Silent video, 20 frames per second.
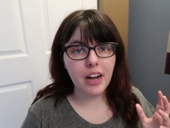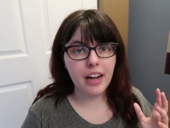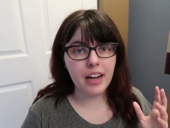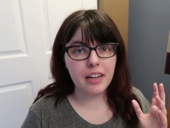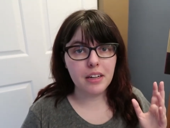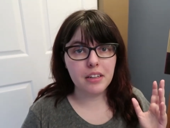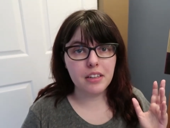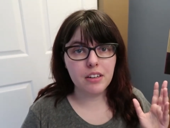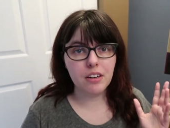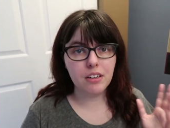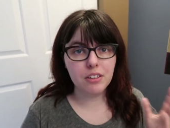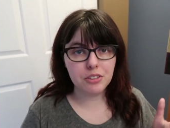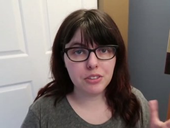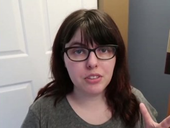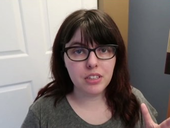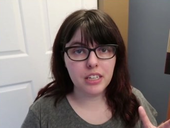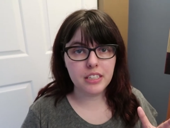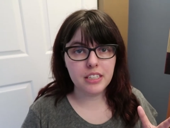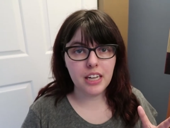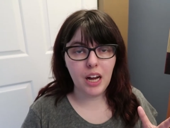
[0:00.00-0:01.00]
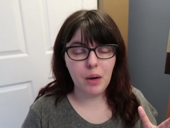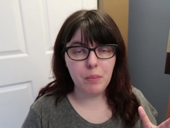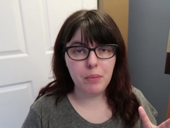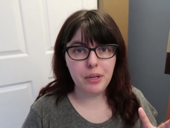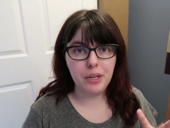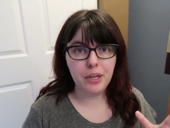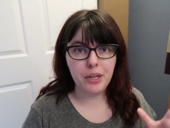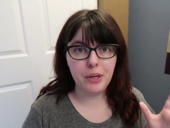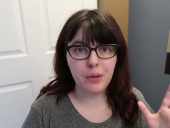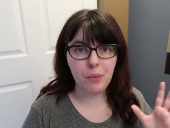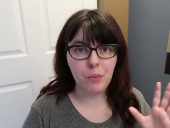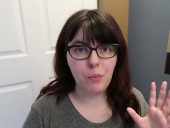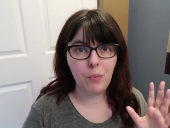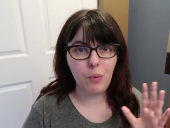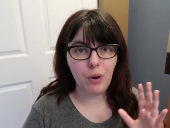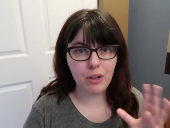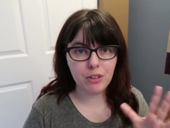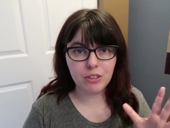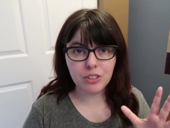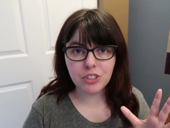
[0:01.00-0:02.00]
I also liked how many
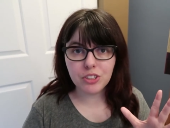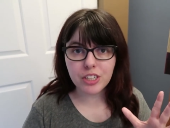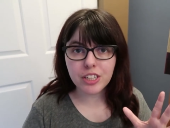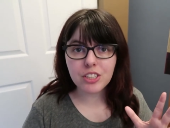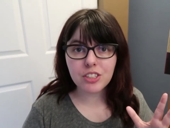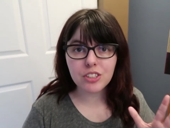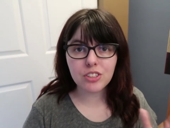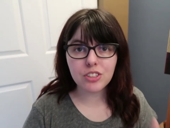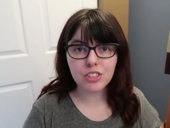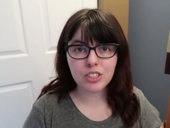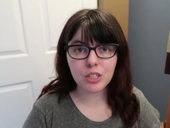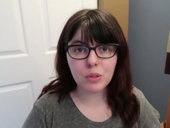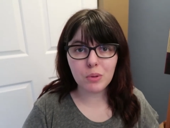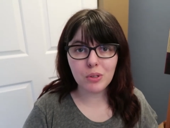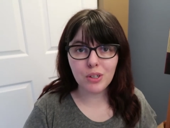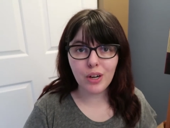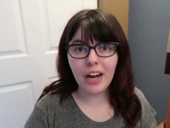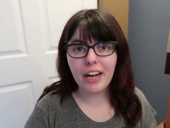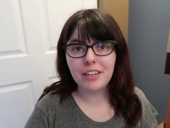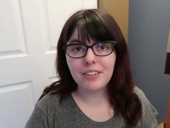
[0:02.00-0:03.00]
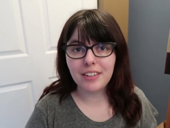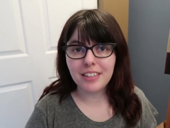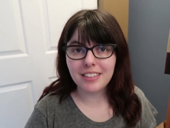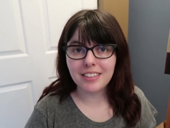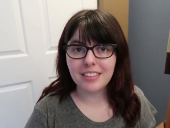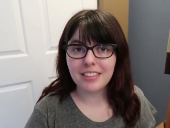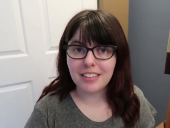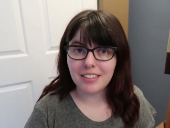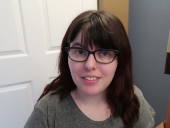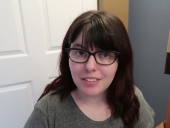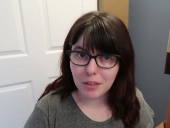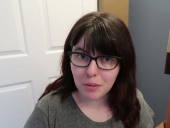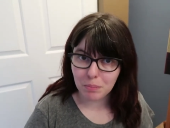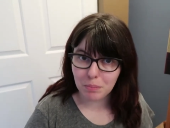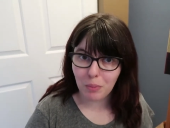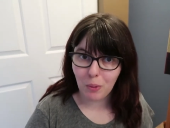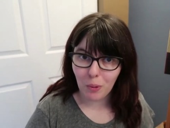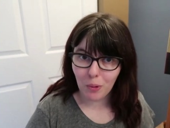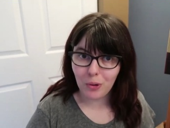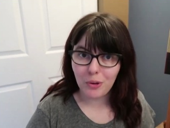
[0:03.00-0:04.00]
water stations there were. Hydration is
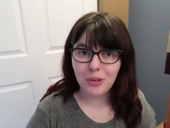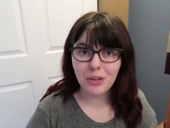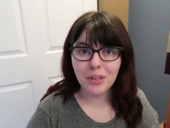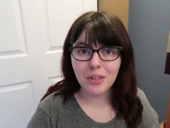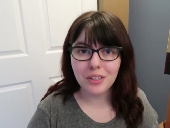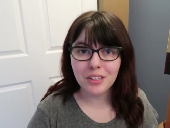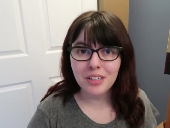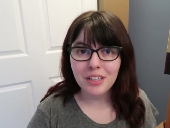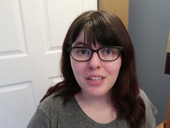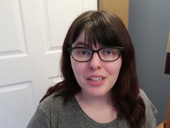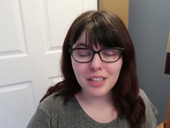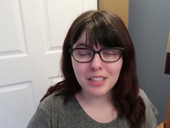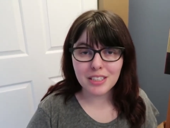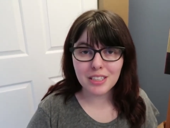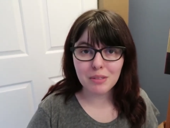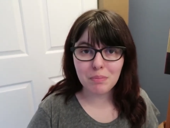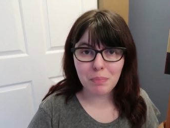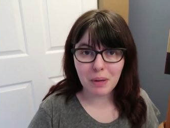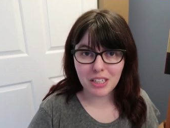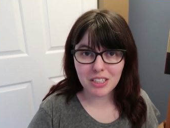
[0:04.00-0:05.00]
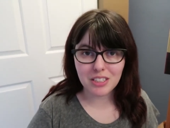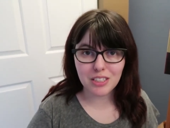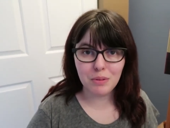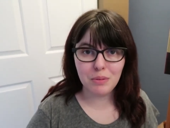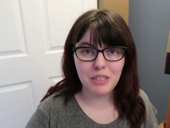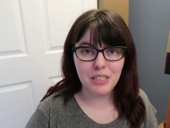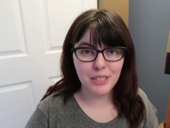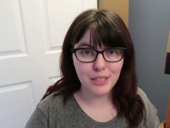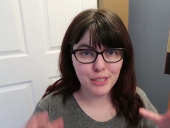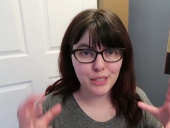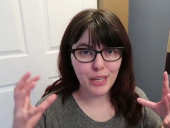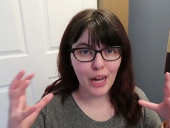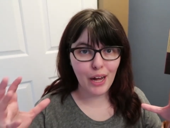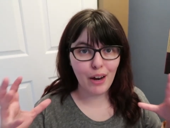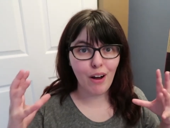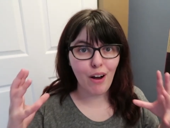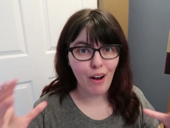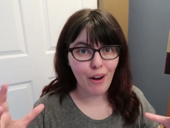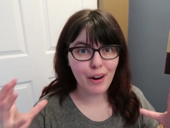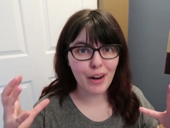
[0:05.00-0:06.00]
important, especially when it's
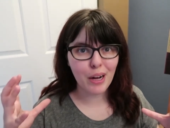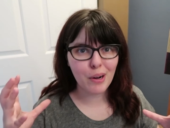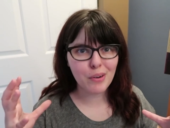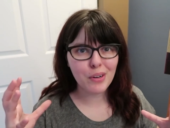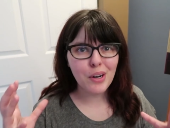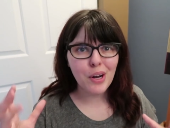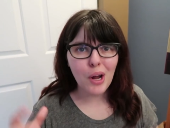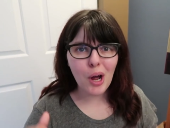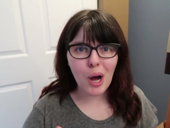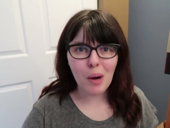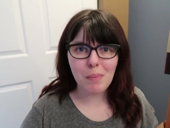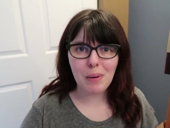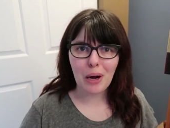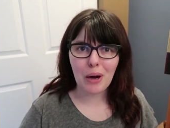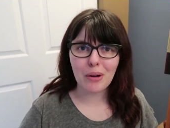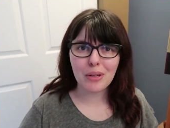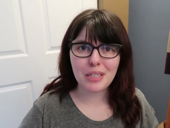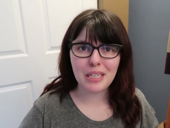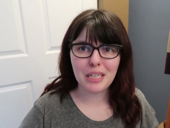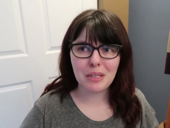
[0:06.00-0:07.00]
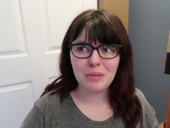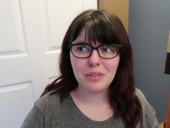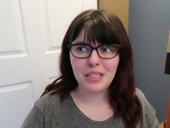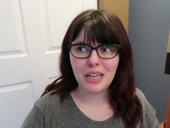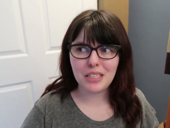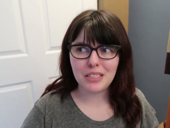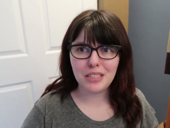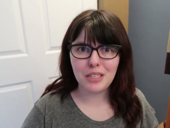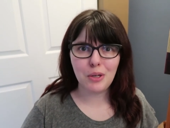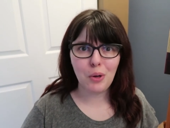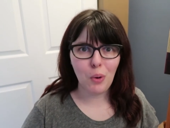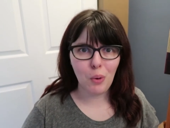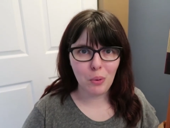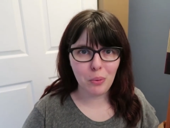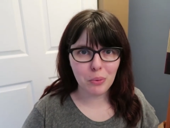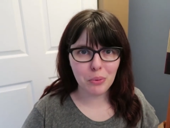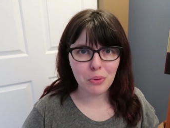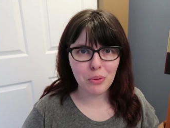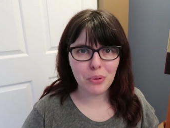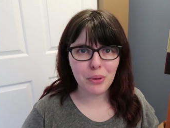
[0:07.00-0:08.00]
that hot out. Apparently it was actually
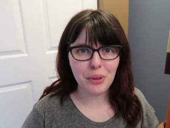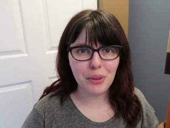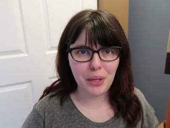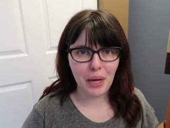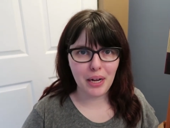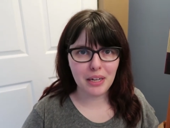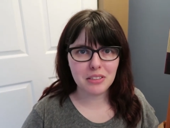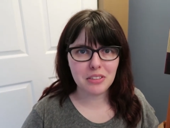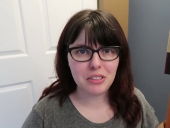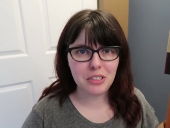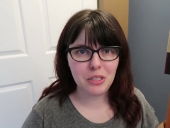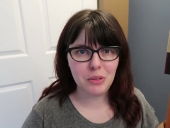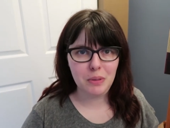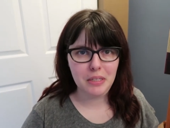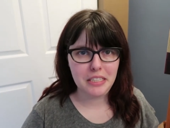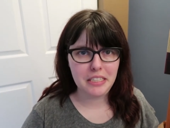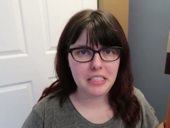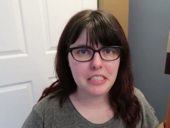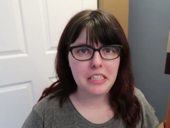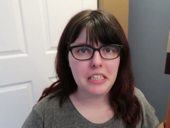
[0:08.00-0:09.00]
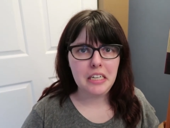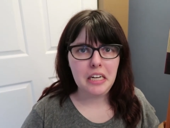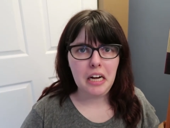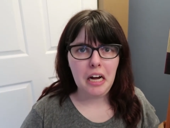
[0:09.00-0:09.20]
colder than last year, which,